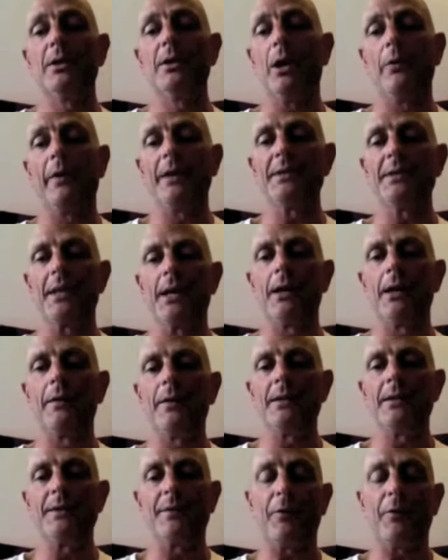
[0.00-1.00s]
you know, there's
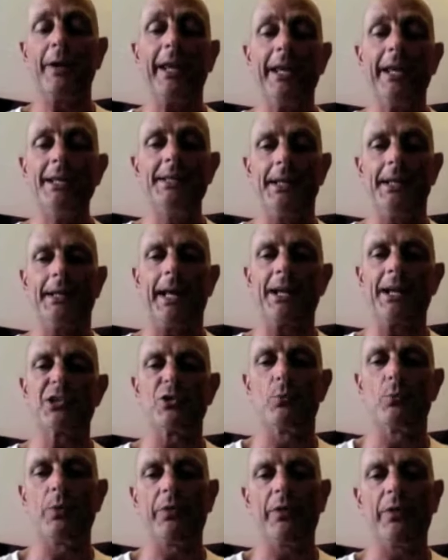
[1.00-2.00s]
a there's a very easy
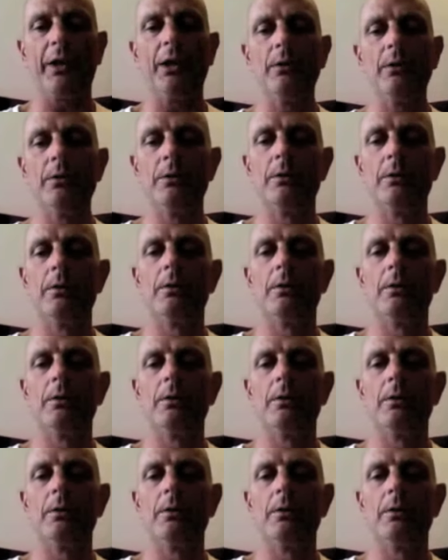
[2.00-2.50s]
connection with you.